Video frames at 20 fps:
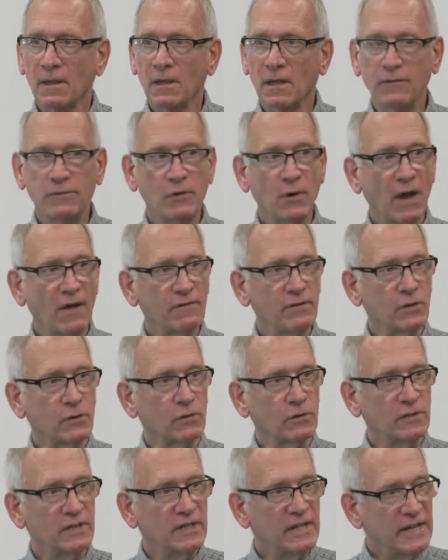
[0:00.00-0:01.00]
If you have
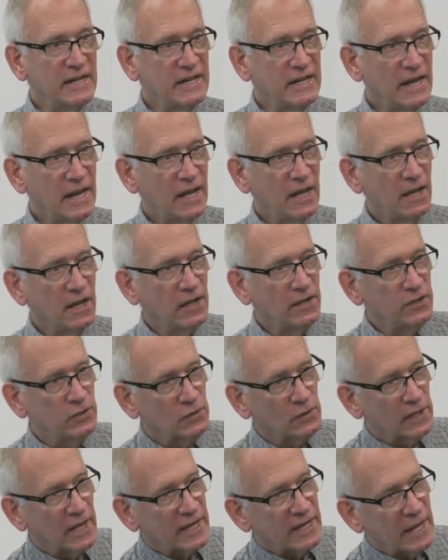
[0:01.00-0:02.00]
your knee, uh,
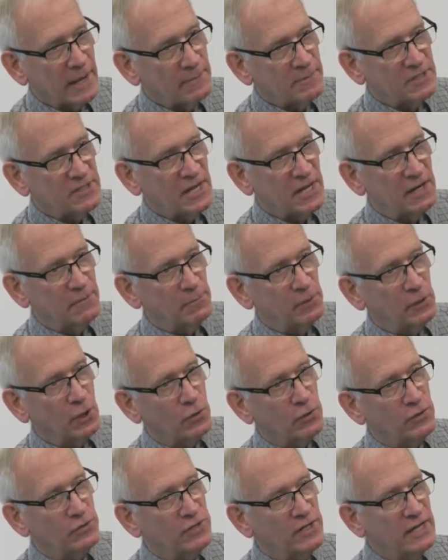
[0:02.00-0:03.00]
your leg amputated
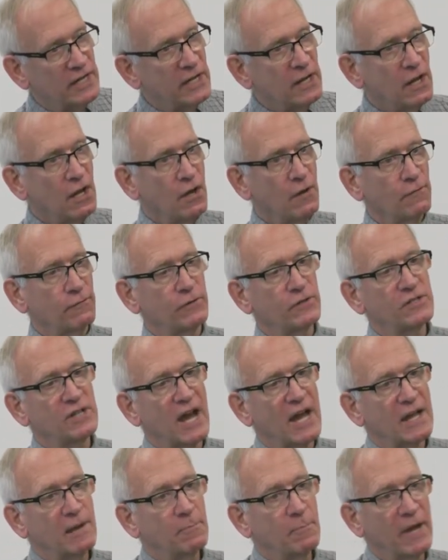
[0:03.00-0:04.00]
below your knee for
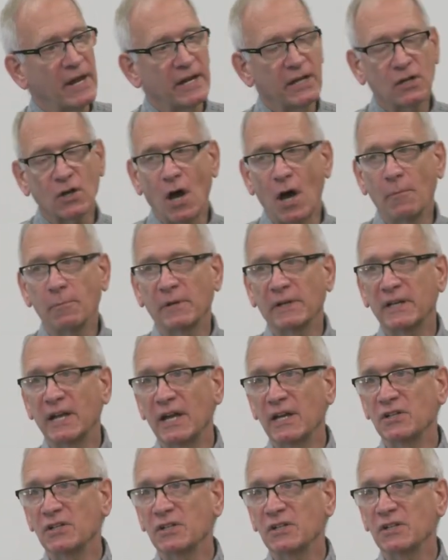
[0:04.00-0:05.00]
diabetic
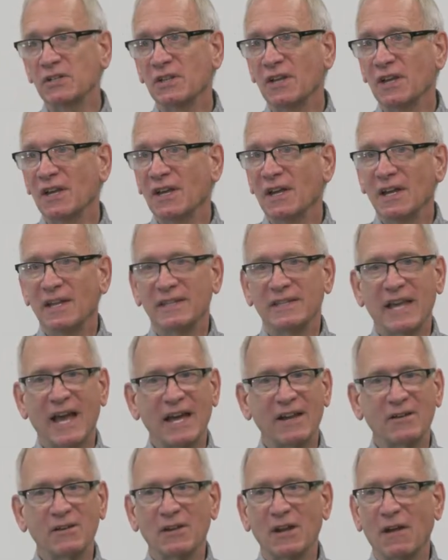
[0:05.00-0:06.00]
complications,
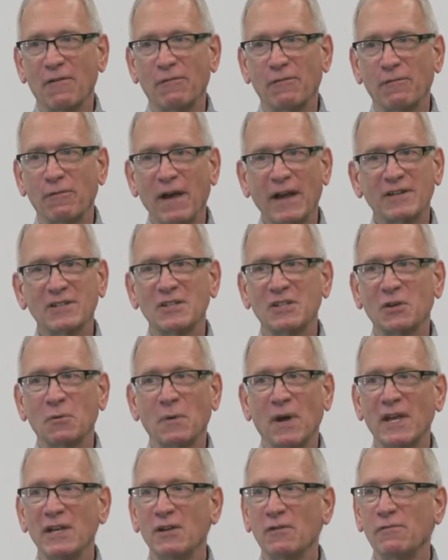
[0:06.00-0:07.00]
that affects the
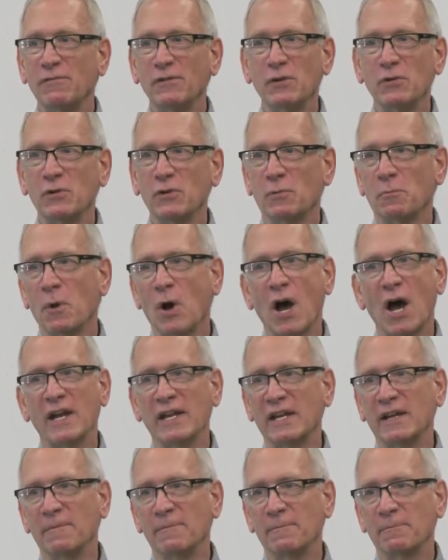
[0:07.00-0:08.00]
way you view your
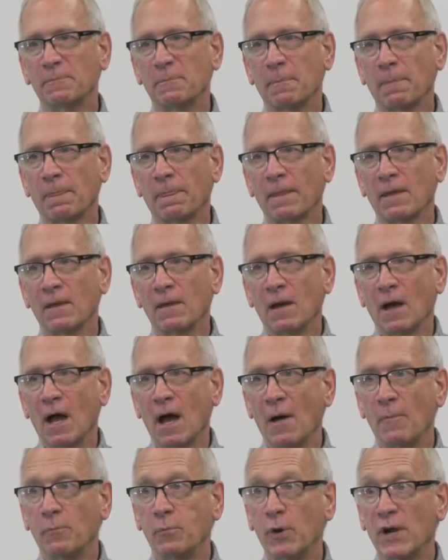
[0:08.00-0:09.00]
body.
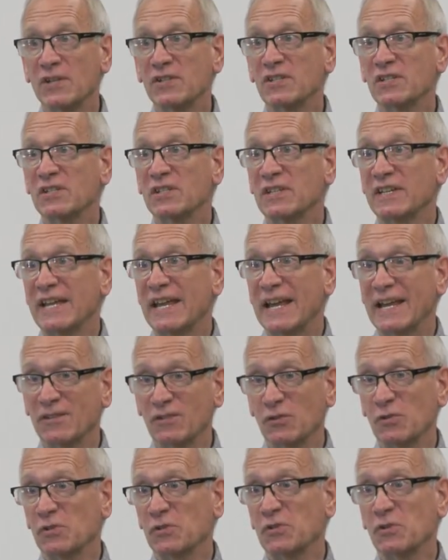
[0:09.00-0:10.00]
Uh, breast
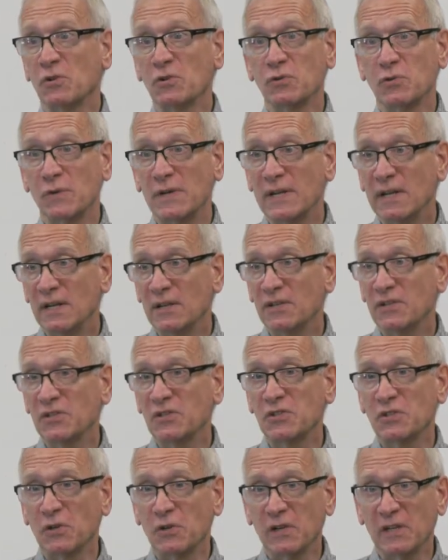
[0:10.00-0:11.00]
cancer surgery
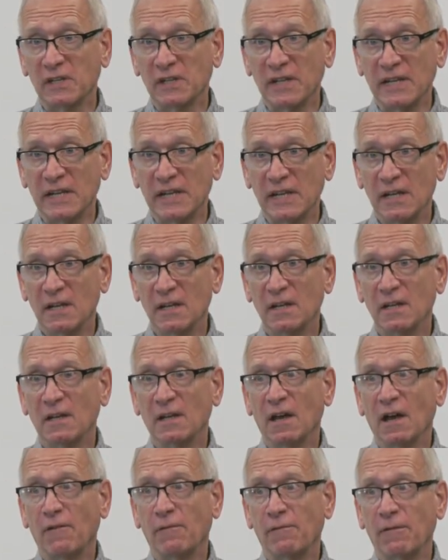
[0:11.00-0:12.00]
certainly
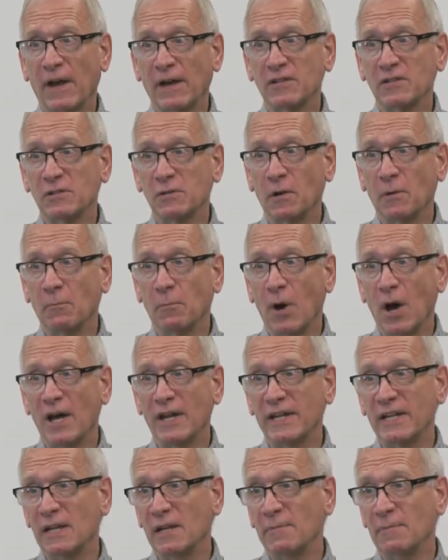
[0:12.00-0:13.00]
affects
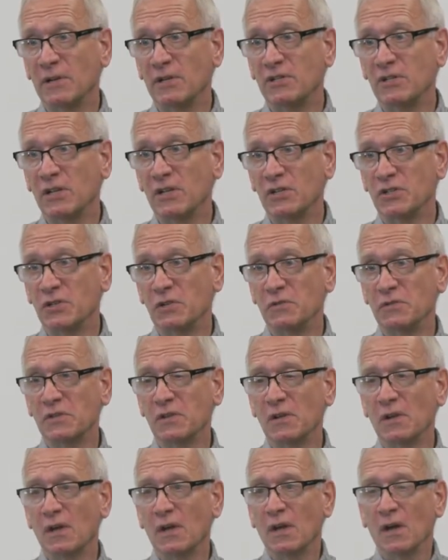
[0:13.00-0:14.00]
body image issues.
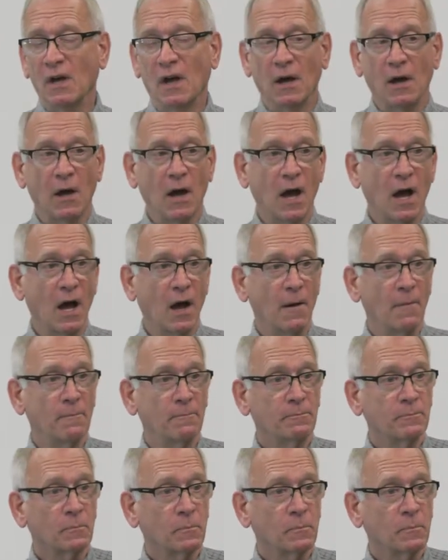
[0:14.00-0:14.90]
Um,